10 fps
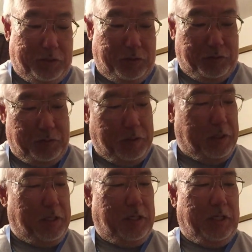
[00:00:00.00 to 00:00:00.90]
to do
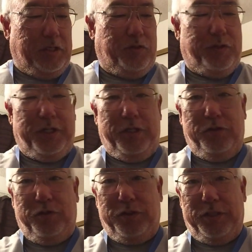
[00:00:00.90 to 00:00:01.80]
is we're going to
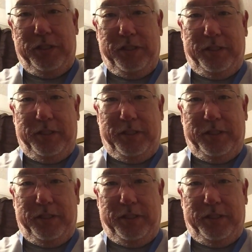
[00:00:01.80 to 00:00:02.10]
use